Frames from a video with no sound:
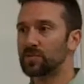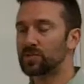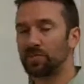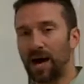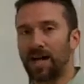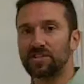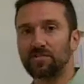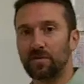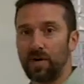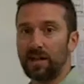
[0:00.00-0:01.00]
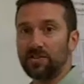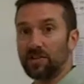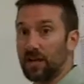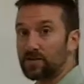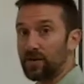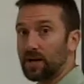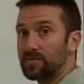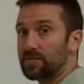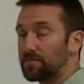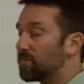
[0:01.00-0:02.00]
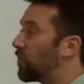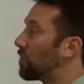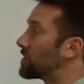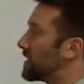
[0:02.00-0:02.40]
spots for valence electrons. Forms